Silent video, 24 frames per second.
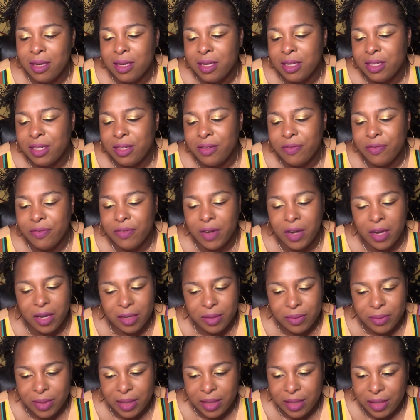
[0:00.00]
She
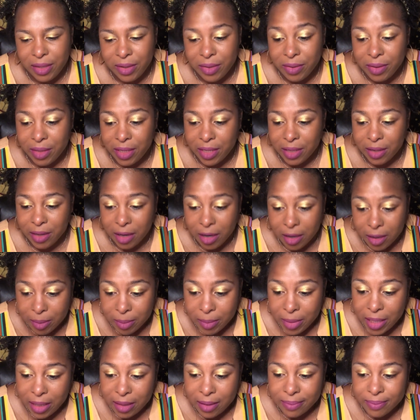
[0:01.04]
fought with the Union
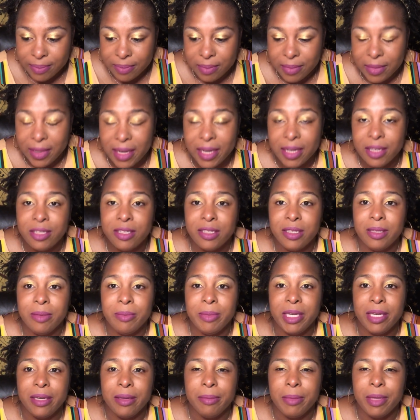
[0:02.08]
Army, actually
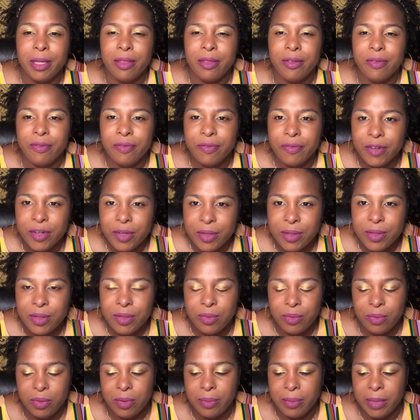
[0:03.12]
becoming the
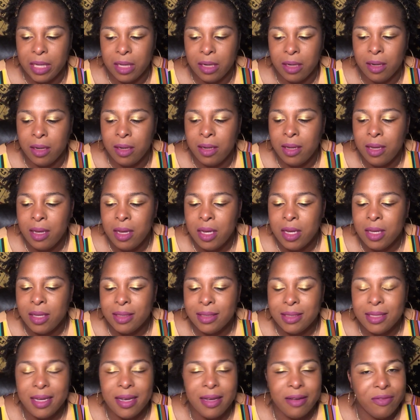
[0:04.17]
first woman
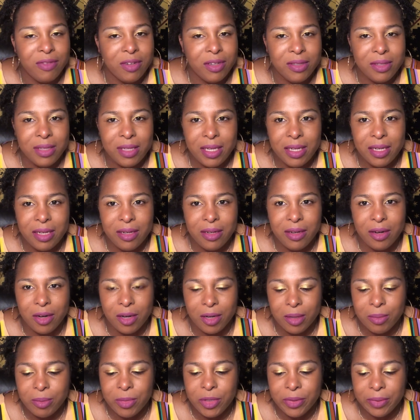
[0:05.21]
to ever lead an
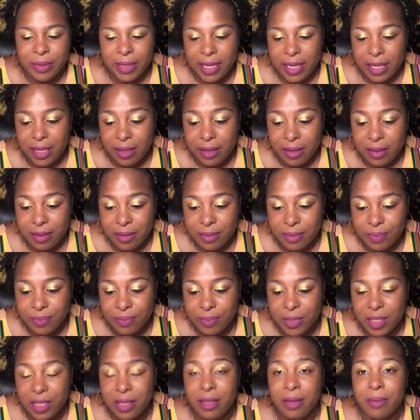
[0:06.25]
armed raid
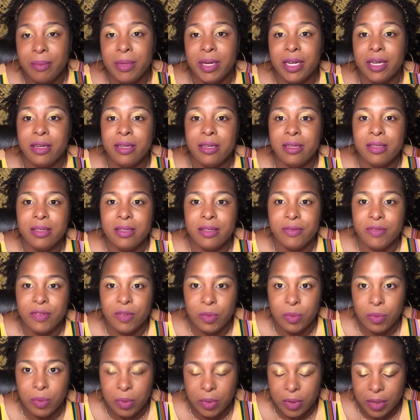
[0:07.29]
in the American
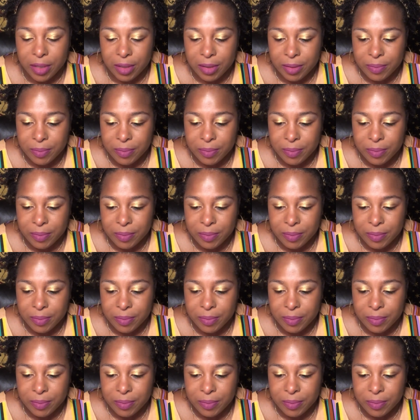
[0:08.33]
Civil War.